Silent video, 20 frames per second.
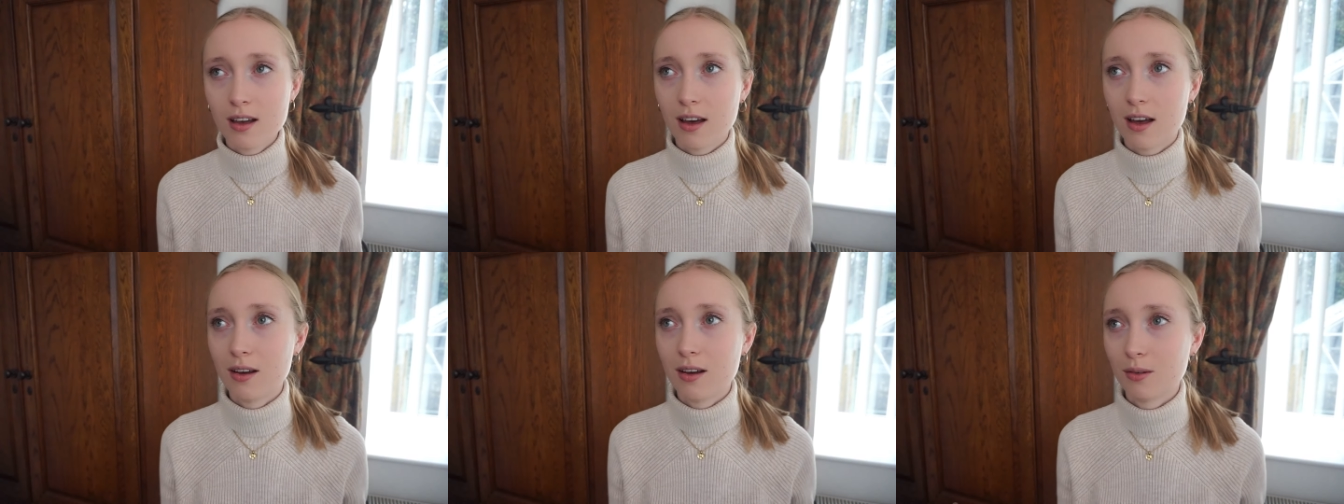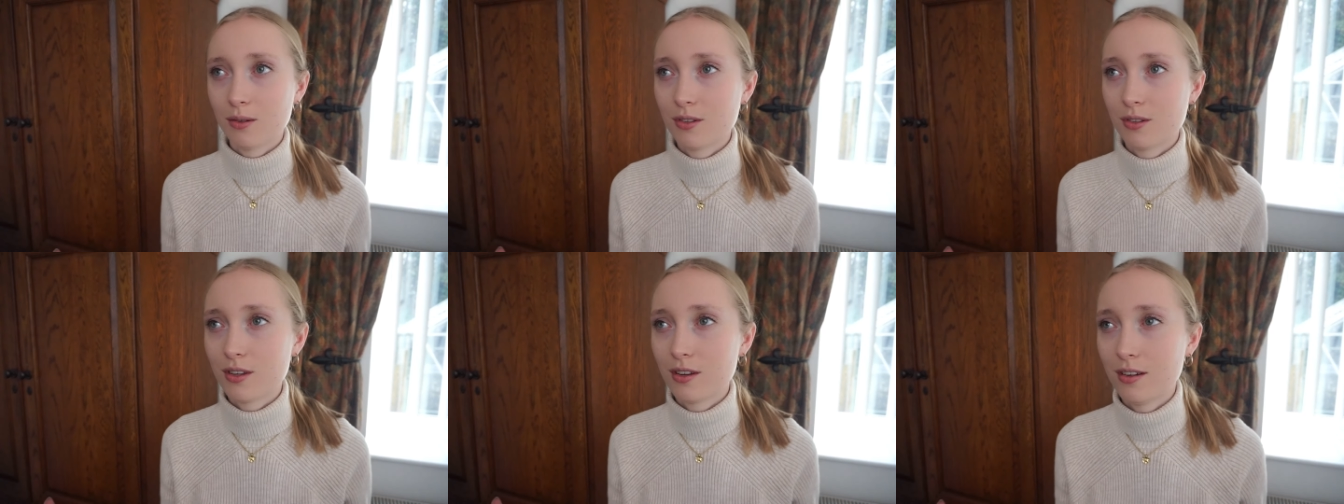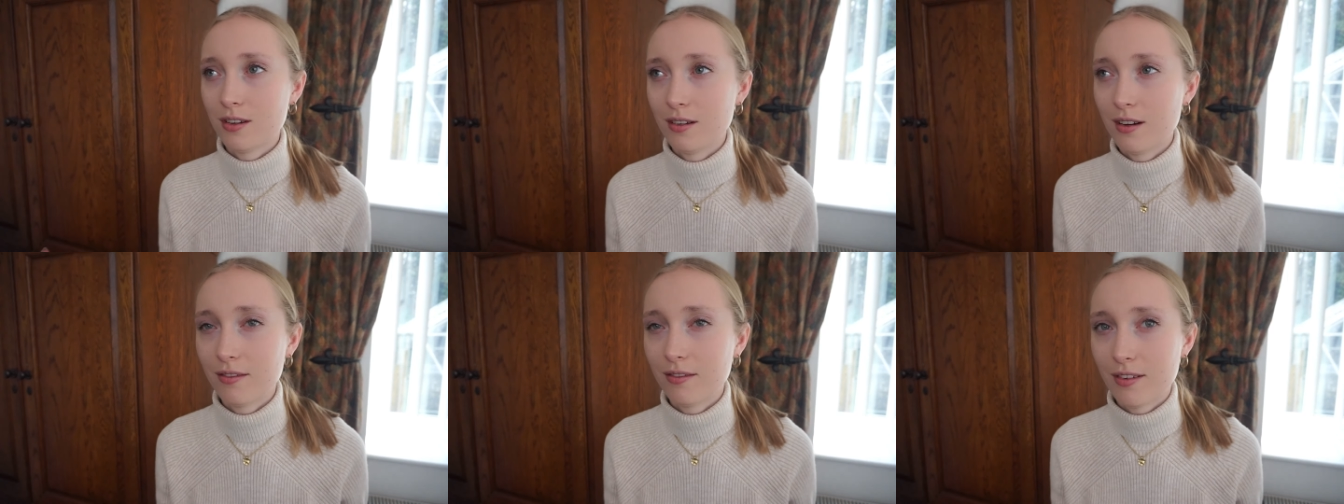I
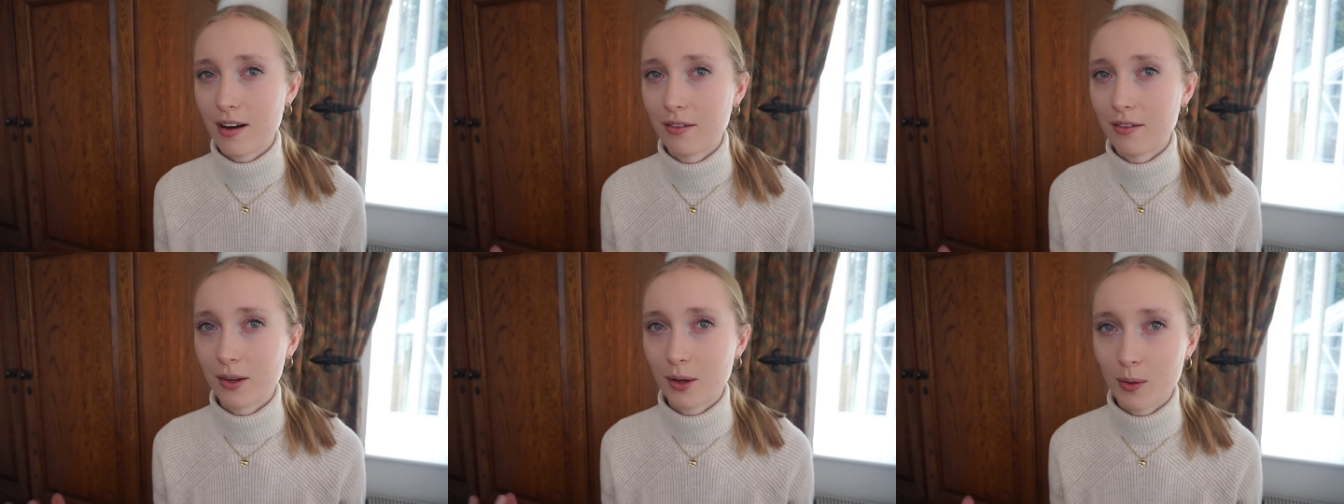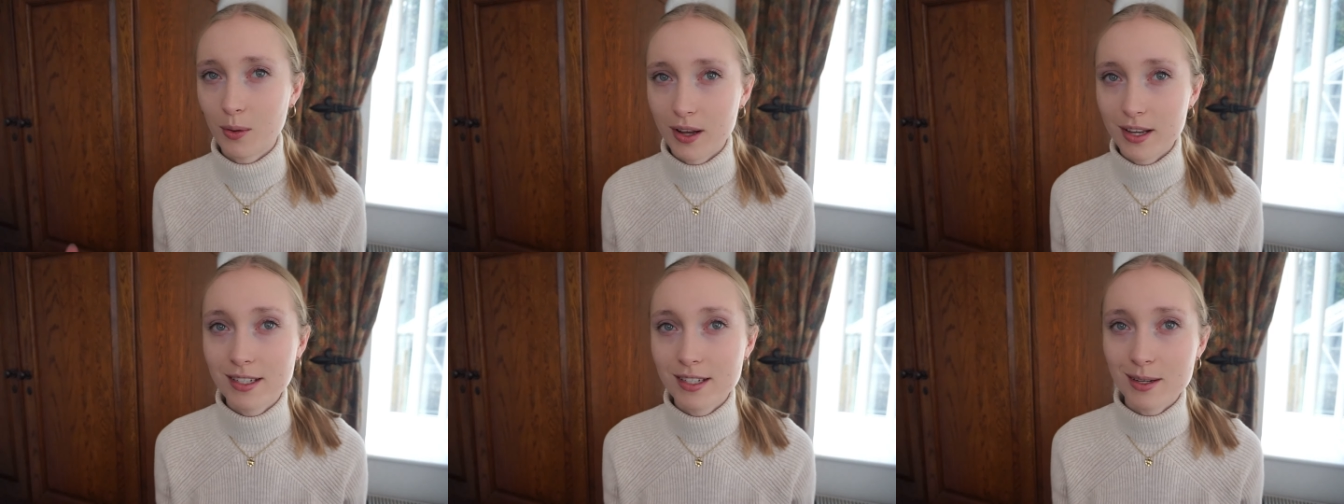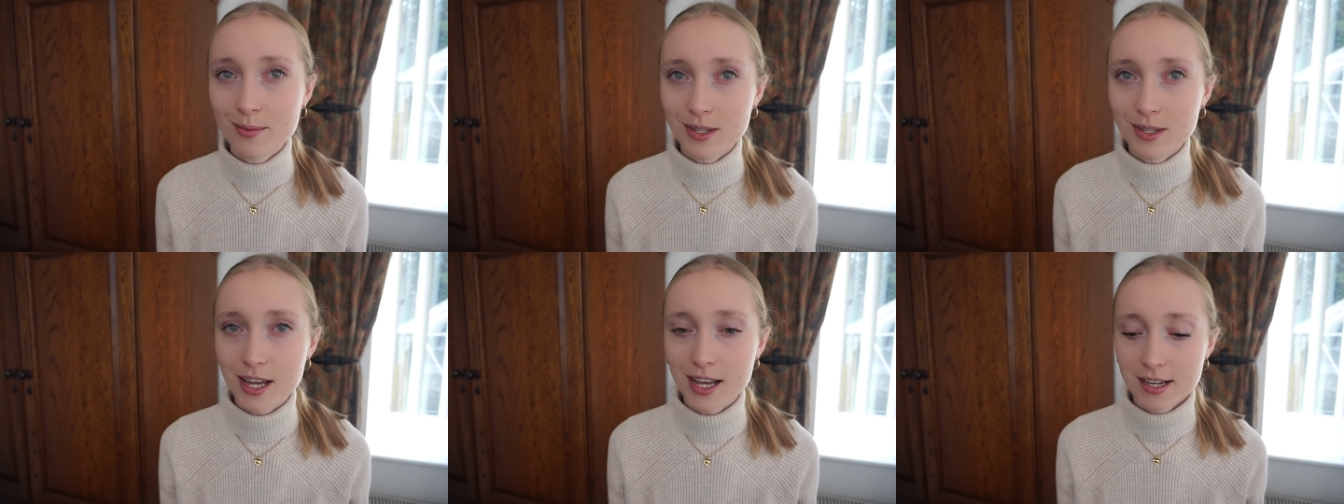also found it quite
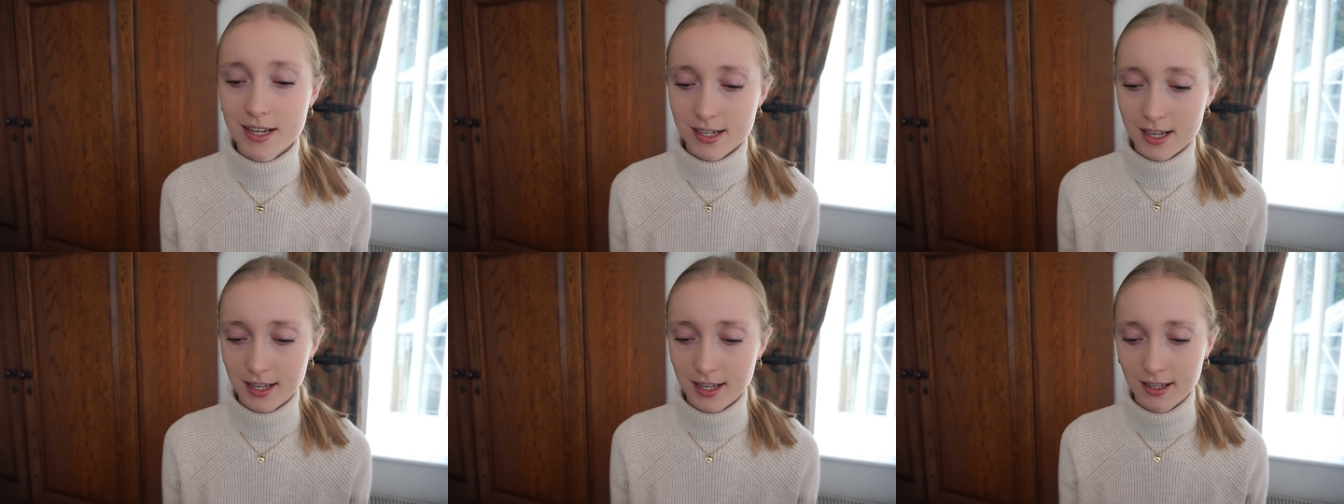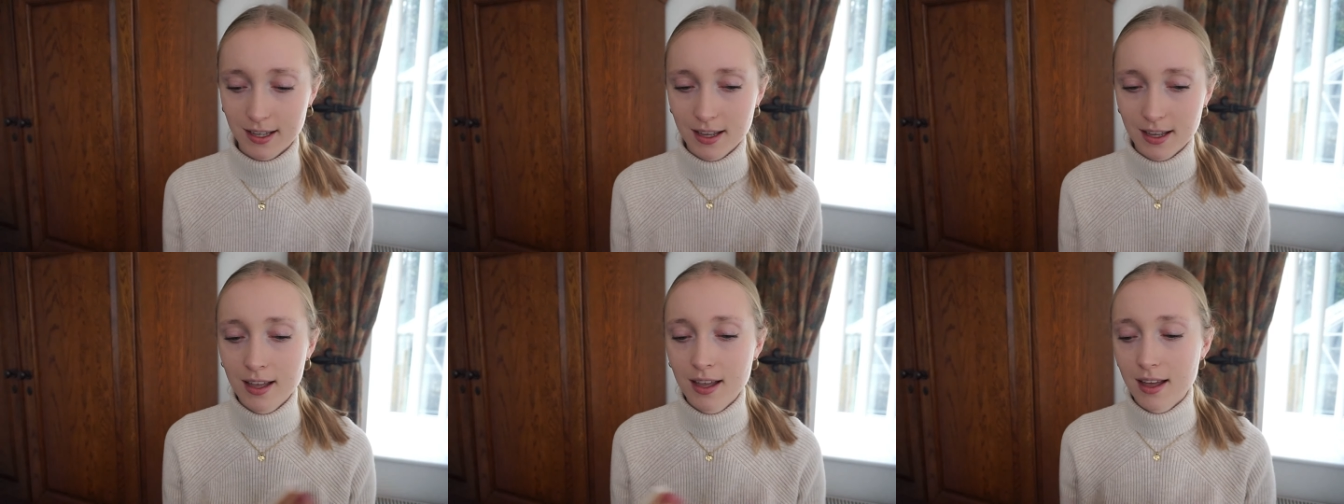intimidating.